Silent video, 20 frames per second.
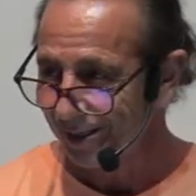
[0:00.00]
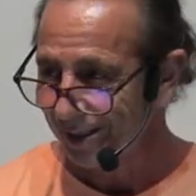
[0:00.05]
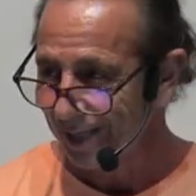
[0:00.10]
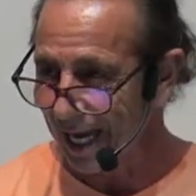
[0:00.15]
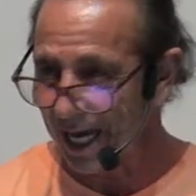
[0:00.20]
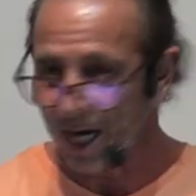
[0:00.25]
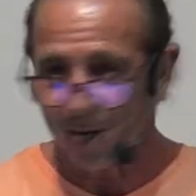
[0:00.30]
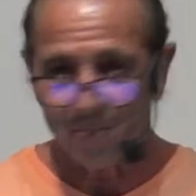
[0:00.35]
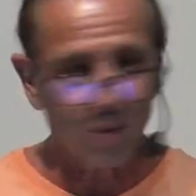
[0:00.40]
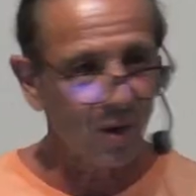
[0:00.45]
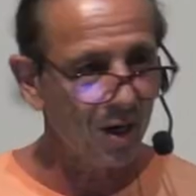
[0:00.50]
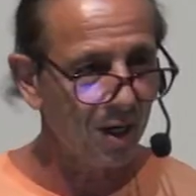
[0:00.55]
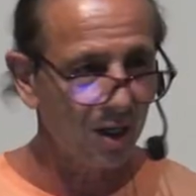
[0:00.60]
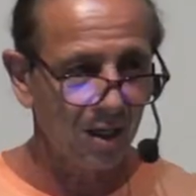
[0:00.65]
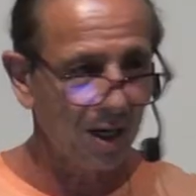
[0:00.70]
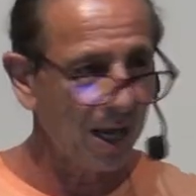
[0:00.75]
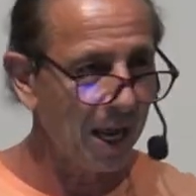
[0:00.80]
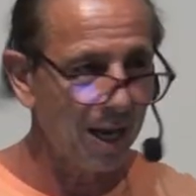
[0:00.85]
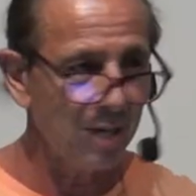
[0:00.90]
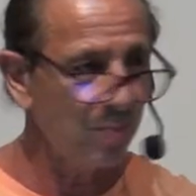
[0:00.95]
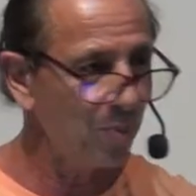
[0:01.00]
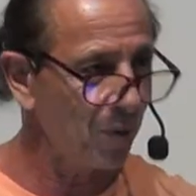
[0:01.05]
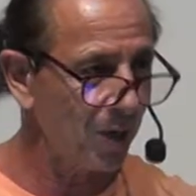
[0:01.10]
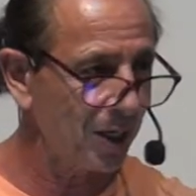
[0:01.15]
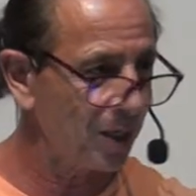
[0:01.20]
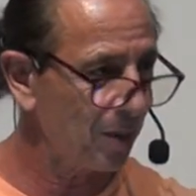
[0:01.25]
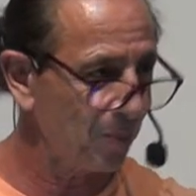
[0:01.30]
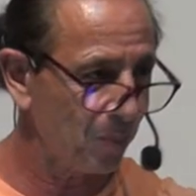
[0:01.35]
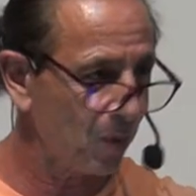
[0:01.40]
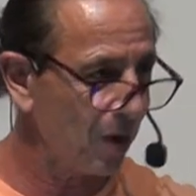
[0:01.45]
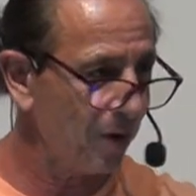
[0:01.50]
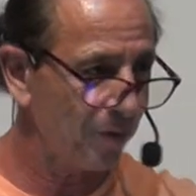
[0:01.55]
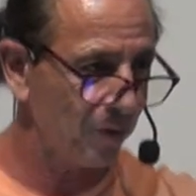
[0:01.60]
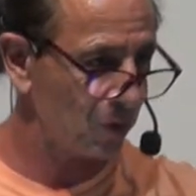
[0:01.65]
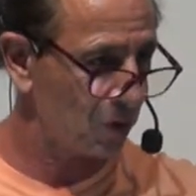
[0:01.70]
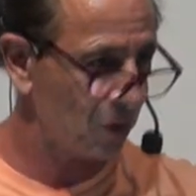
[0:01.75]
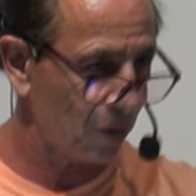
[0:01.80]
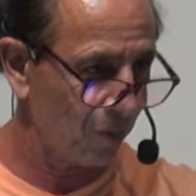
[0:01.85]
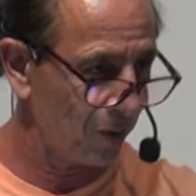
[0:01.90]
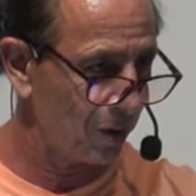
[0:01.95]
Anybody can, anybody can pray for
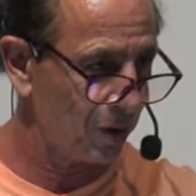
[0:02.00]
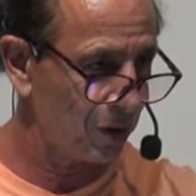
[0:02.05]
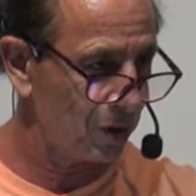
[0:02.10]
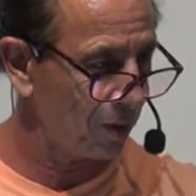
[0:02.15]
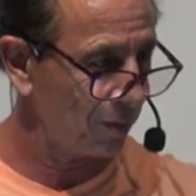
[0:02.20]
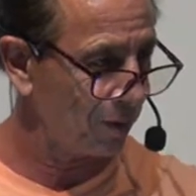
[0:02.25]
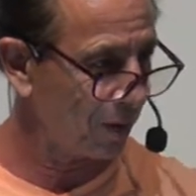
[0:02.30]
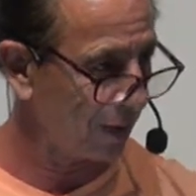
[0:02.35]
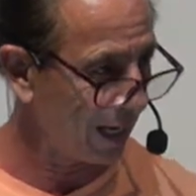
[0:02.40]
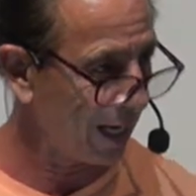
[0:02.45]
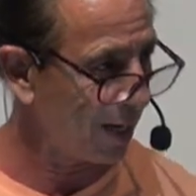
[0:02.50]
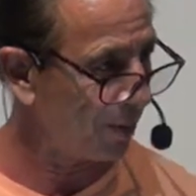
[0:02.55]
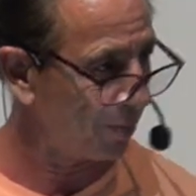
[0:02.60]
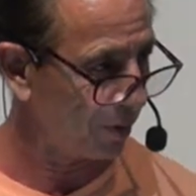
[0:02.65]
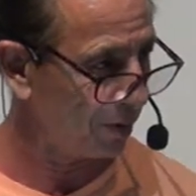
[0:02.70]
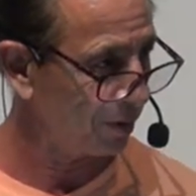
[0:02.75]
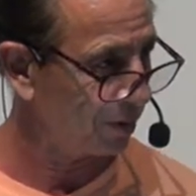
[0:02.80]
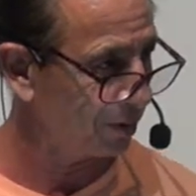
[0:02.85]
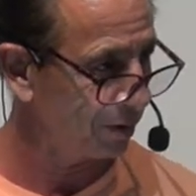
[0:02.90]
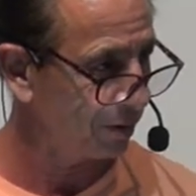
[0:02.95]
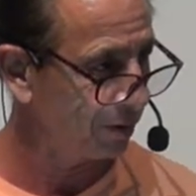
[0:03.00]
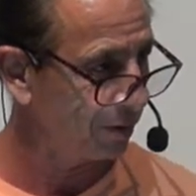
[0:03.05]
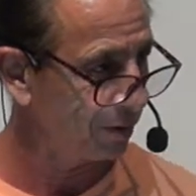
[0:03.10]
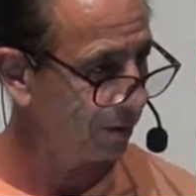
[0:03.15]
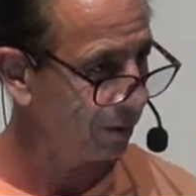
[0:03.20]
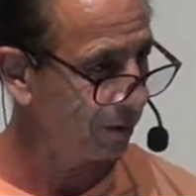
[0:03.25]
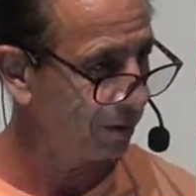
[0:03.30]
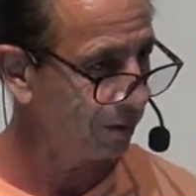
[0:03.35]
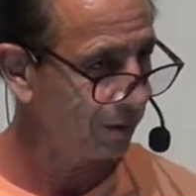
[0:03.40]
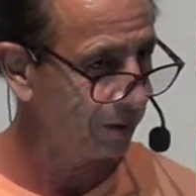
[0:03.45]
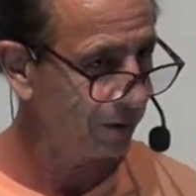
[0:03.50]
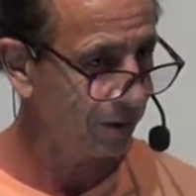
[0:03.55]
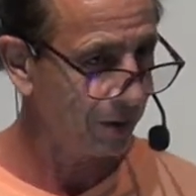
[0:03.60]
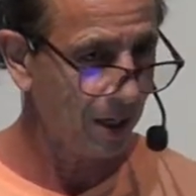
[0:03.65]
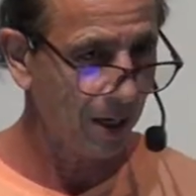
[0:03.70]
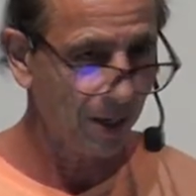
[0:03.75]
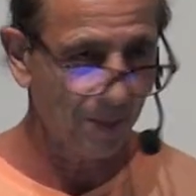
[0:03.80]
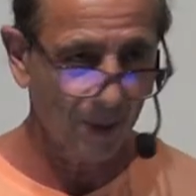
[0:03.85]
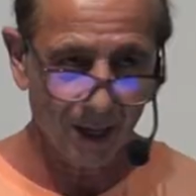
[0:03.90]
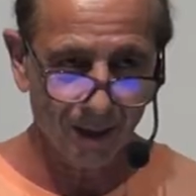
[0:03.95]
someone and something happen.
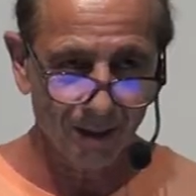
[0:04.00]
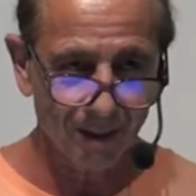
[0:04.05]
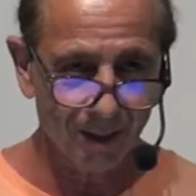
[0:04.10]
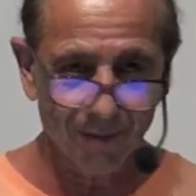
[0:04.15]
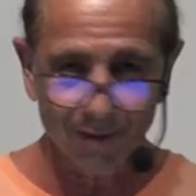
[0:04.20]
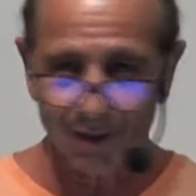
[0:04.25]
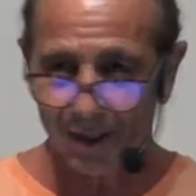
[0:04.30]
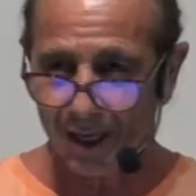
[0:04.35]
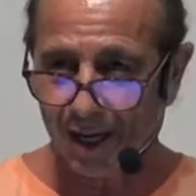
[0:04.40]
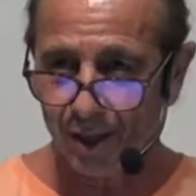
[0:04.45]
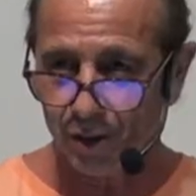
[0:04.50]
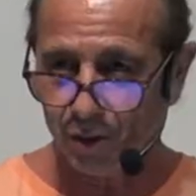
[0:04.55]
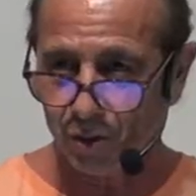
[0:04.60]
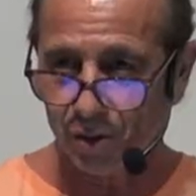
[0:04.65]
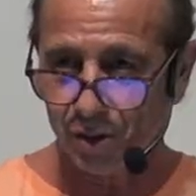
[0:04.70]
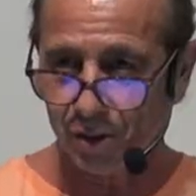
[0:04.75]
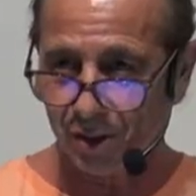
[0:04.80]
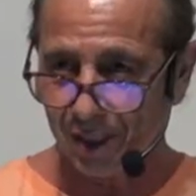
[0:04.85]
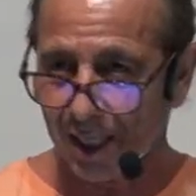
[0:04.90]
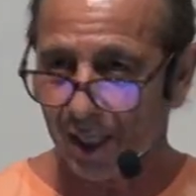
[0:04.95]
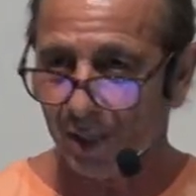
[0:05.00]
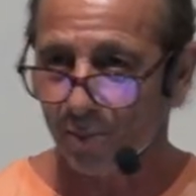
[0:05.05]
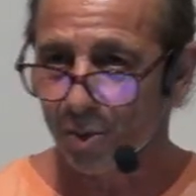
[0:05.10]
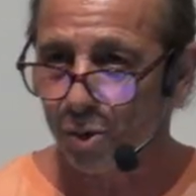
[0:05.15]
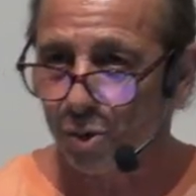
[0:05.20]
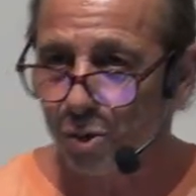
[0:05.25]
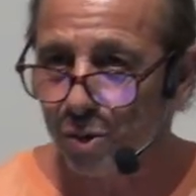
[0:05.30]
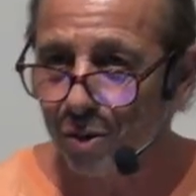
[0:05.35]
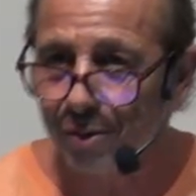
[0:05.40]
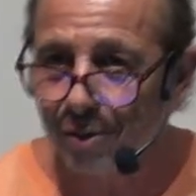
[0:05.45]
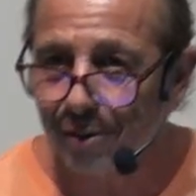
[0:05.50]
Amen? Even God uses animals.